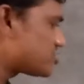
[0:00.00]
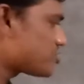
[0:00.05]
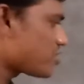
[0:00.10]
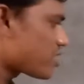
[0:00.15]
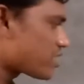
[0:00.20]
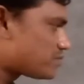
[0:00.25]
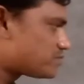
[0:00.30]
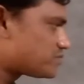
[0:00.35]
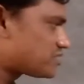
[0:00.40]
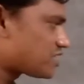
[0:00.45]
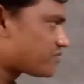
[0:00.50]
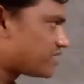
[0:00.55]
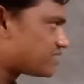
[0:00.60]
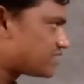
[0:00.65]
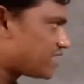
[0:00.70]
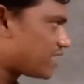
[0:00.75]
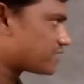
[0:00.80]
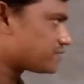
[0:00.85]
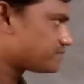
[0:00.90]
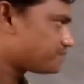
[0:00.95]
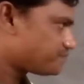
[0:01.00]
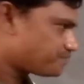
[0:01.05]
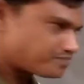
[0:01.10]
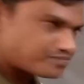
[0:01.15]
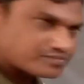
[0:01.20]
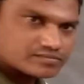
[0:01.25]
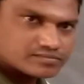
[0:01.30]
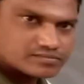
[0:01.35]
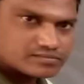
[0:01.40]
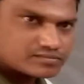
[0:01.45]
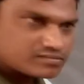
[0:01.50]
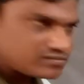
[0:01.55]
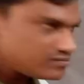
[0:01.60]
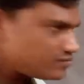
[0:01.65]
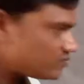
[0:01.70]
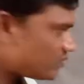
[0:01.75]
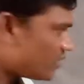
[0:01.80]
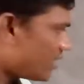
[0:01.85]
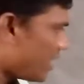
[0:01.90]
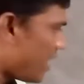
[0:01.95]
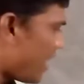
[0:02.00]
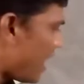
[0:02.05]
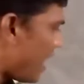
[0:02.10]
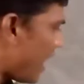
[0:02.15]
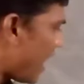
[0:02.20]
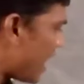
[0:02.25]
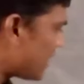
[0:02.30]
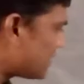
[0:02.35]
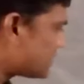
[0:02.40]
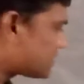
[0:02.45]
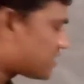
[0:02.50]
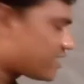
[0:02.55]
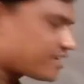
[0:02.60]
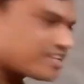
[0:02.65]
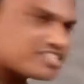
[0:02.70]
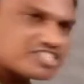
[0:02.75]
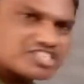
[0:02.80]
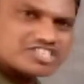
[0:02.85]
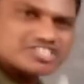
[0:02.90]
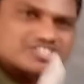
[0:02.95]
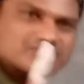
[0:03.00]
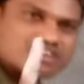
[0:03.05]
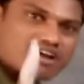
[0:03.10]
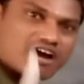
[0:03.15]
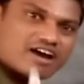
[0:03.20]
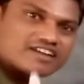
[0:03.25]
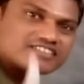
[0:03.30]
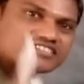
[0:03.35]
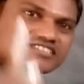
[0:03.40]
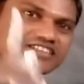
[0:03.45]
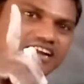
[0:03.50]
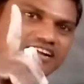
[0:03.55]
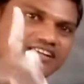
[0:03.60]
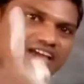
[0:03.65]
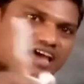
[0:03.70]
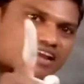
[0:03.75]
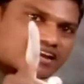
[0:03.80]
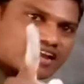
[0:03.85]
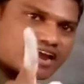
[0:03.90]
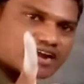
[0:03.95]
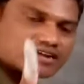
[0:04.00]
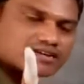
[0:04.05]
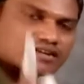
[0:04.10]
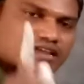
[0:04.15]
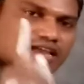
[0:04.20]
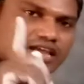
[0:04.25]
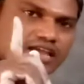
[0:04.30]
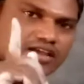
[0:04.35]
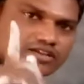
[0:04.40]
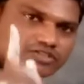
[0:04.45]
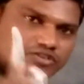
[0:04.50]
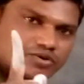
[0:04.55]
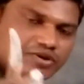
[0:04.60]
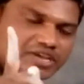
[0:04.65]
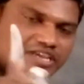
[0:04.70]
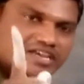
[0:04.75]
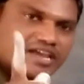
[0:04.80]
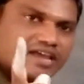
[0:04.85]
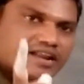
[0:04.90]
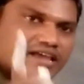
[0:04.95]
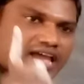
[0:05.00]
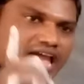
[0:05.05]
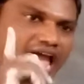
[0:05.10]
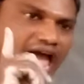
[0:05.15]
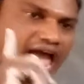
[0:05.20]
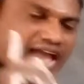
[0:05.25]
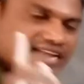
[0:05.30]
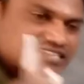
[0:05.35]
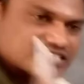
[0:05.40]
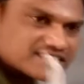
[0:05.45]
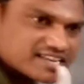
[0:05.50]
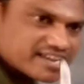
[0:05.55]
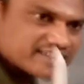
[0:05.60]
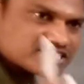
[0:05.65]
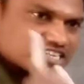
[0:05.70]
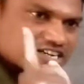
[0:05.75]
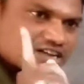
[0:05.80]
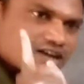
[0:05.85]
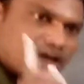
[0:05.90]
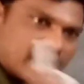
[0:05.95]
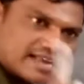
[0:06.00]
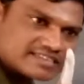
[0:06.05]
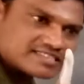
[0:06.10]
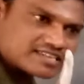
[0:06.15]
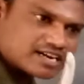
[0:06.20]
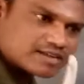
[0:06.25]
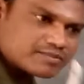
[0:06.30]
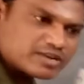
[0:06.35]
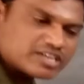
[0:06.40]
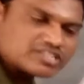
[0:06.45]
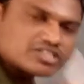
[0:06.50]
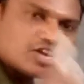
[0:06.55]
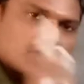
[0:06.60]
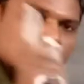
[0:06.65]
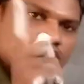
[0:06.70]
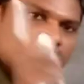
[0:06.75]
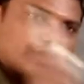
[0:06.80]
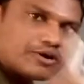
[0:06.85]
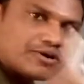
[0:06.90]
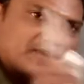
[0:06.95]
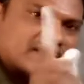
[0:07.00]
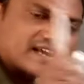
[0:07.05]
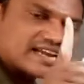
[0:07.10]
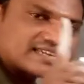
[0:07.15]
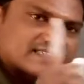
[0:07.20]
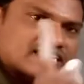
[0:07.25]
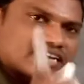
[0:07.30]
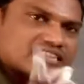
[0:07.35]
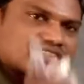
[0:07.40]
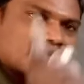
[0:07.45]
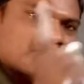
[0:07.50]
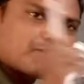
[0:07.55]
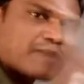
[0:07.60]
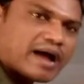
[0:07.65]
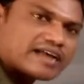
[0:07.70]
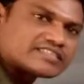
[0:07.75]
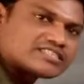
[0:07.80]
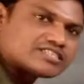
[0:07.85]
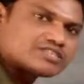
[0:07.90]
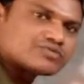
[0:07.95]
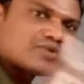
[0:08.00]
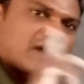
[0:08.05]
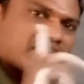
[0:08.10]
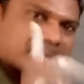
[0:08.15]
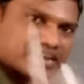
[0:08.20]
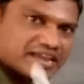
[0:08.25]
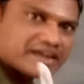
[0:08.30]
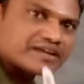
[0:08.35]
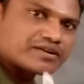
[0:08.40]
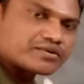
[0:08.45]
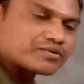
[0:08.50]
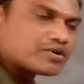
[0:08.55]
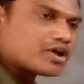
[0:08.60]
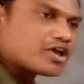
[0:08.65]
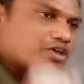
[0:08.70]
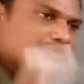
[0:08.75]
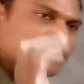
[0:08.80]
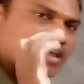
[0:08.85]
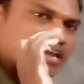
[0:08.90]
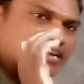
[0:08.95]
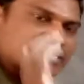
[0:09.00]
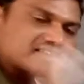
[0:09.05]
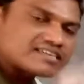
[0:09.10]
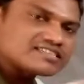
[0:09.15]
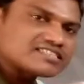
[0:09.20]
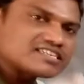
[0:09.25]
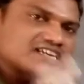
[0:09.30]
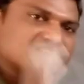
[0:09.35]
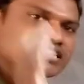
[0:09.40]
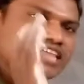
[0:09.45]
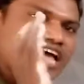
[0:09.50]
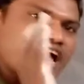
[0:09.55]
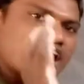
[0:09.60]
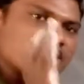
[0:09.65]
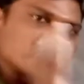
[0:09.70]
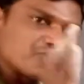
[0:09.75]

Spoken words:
you are observing that acceleration is constant or not. So here acceleration constant means don't consider the positive or negative. You can consider the